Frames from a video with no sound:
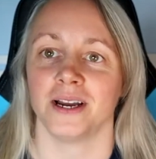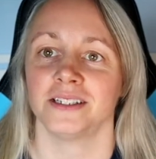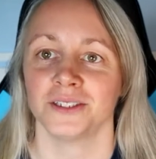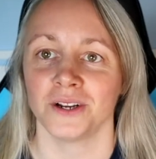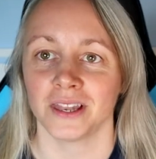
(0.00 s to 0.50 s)

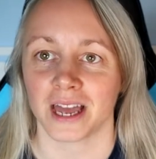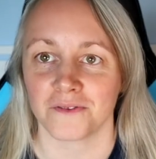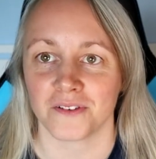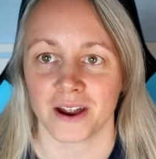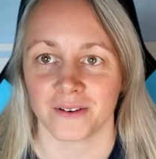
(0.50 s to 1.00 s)
It's an online
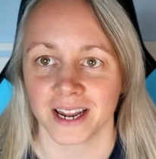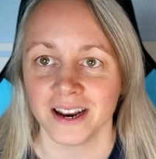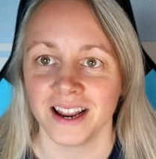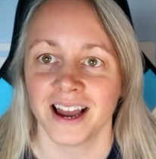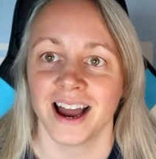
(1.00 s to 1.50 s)
fair
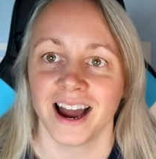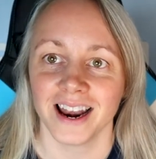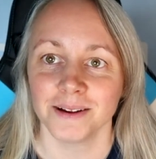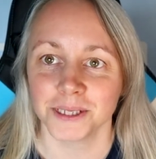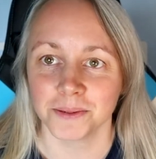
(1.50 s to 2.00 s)
again
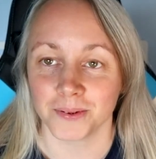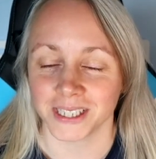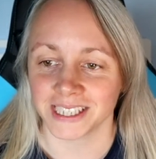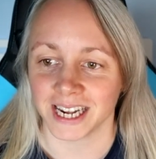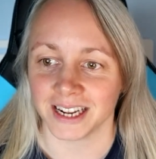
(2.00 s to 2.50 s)
and I'm super
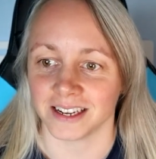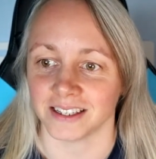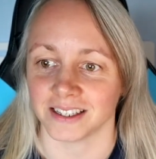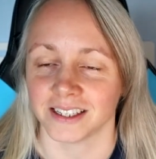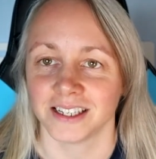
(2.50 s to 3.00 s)
excited.